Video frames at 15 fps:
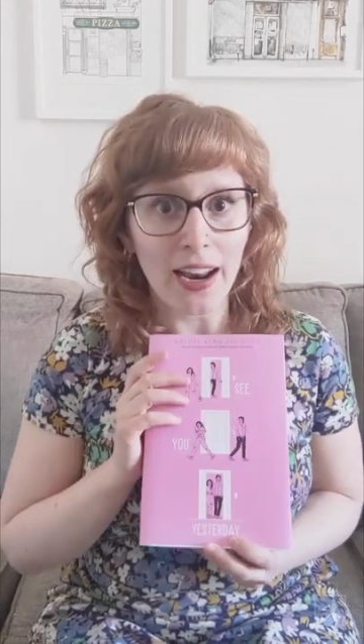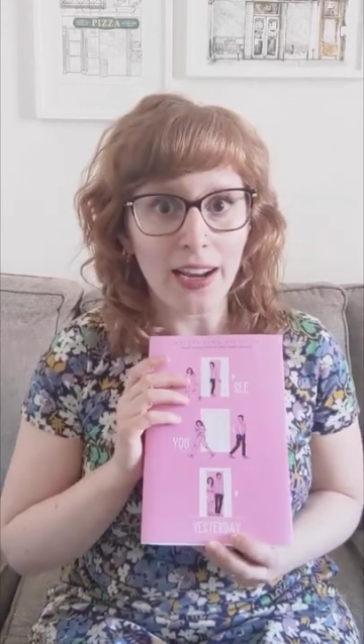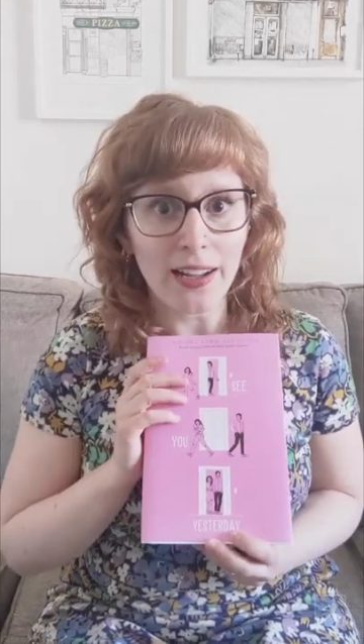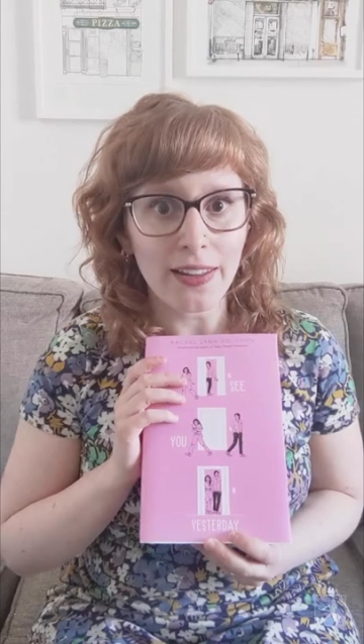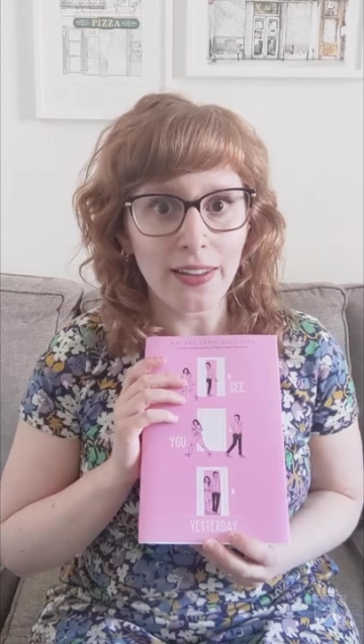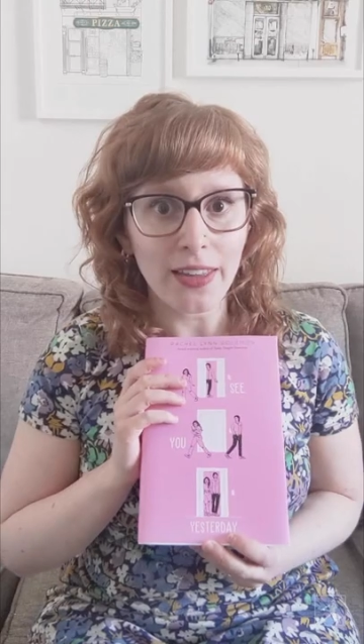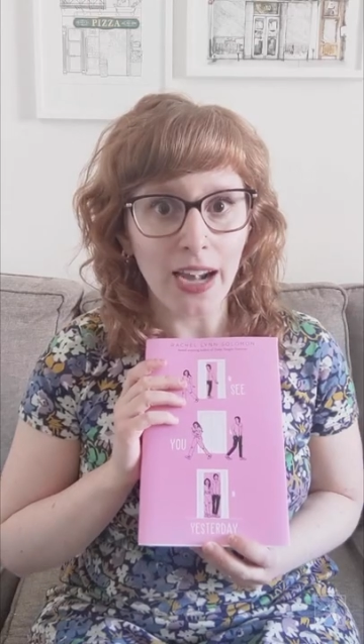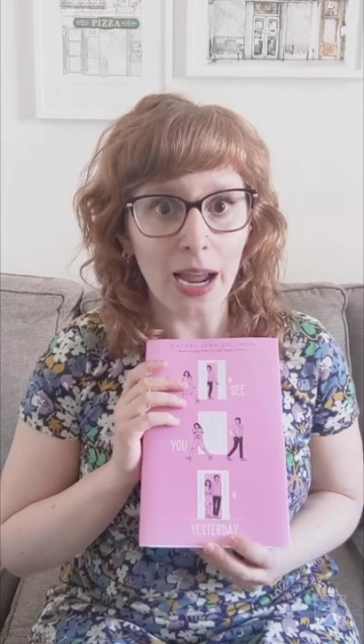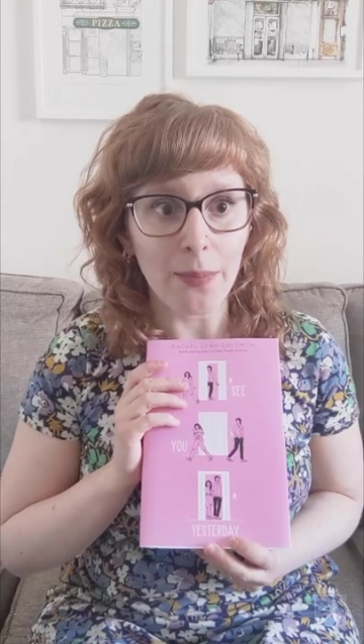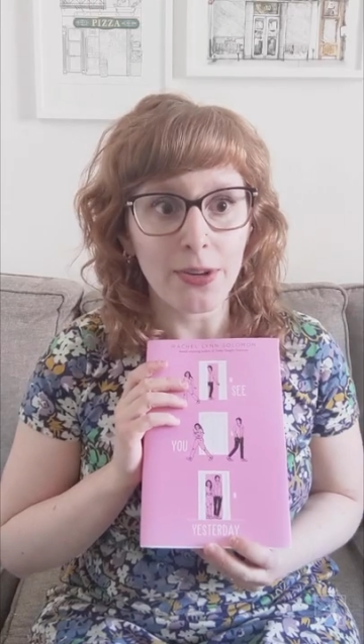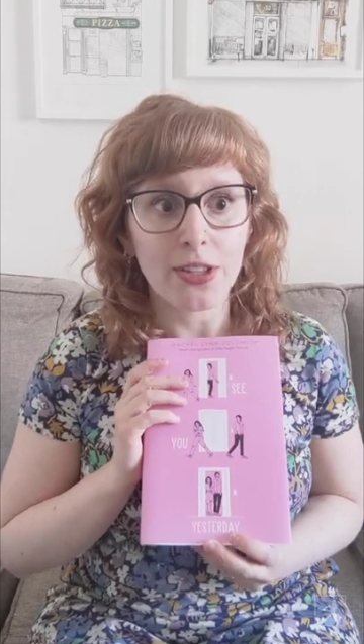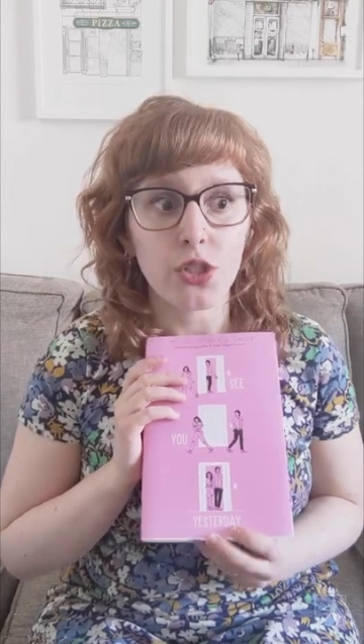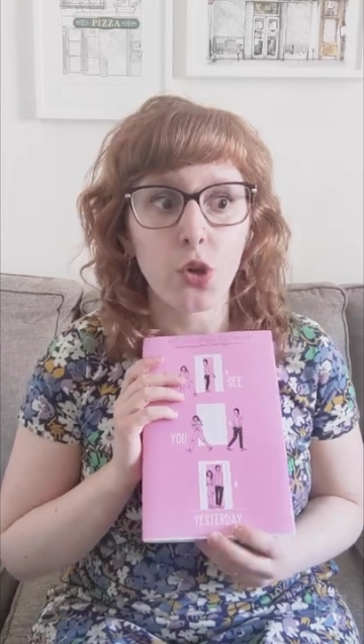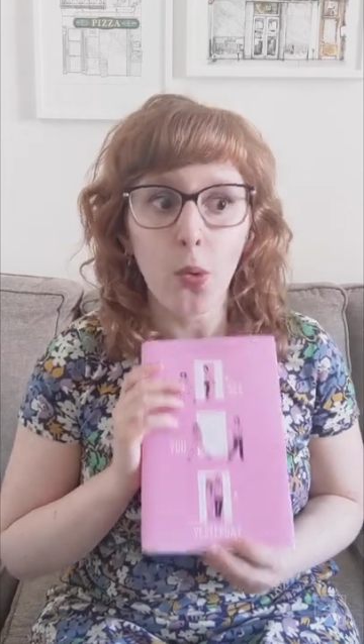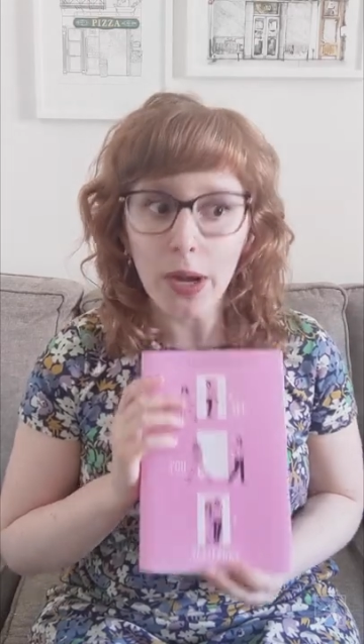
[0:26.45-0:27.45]
anything that
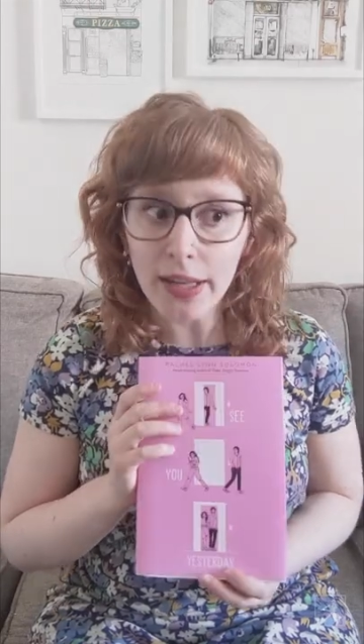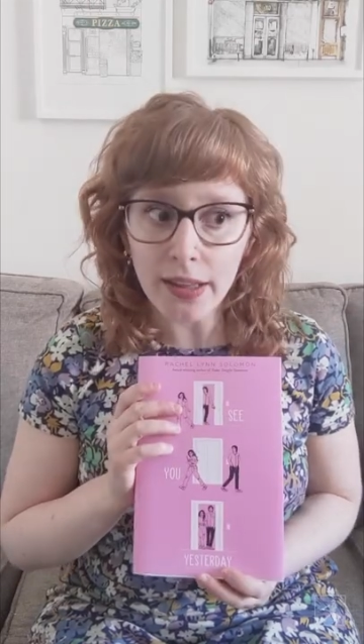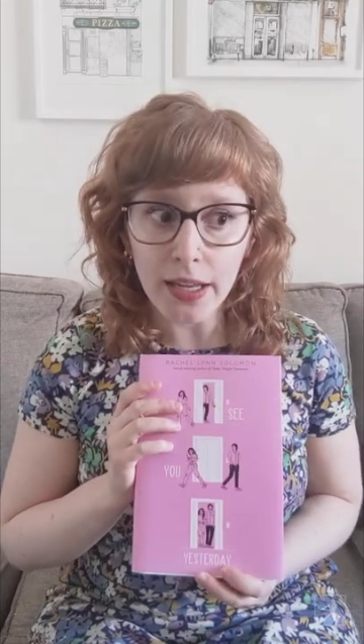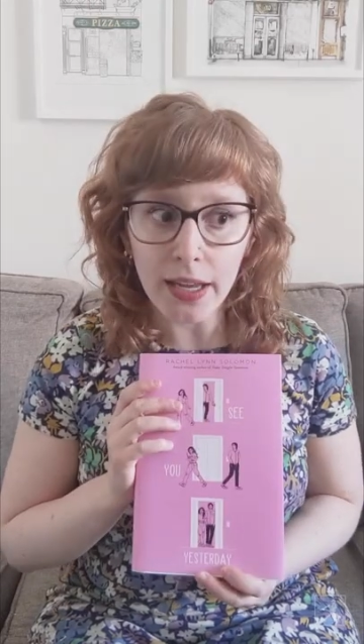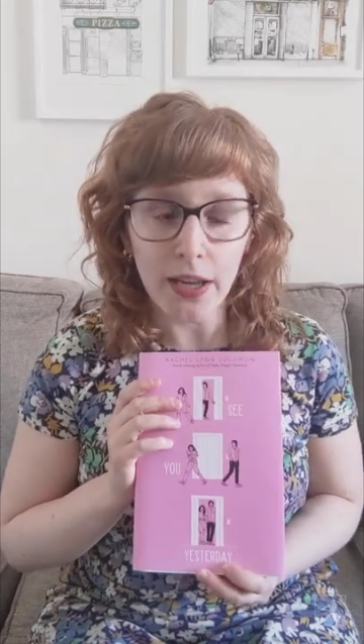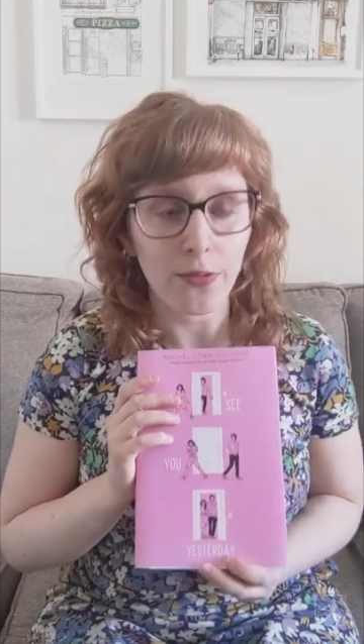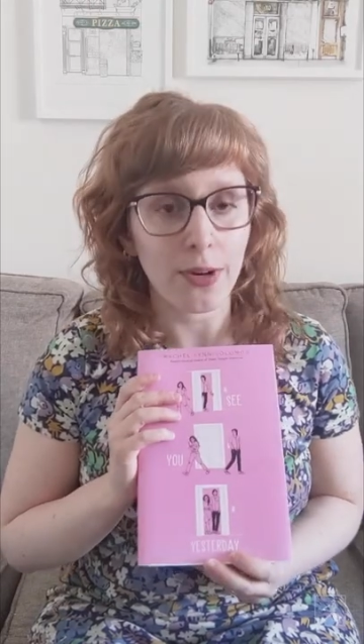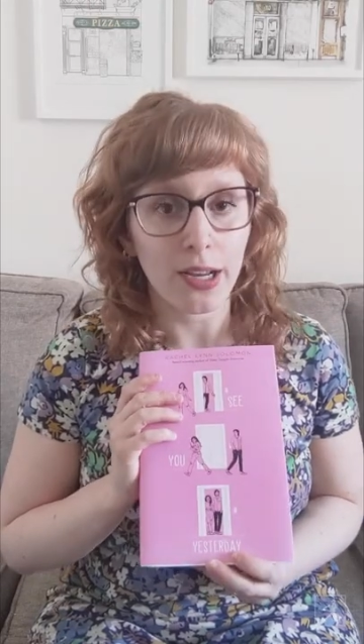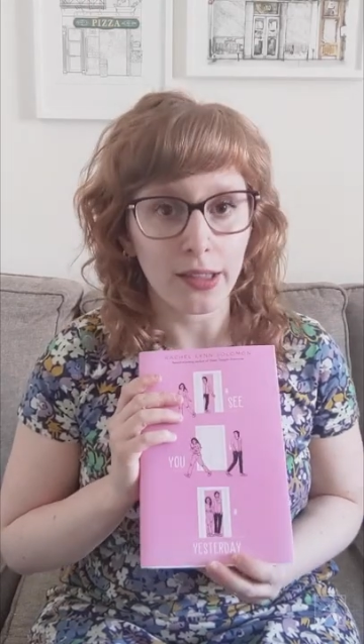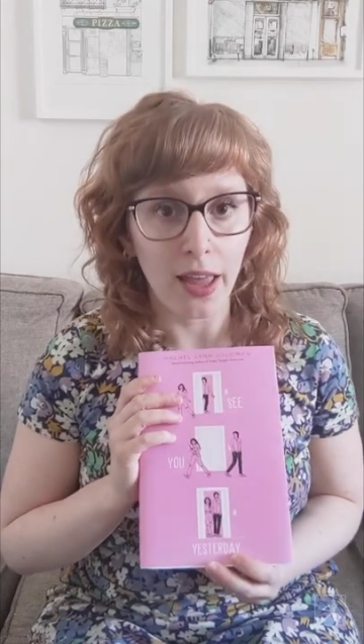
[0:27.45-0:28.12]
happens quickly in real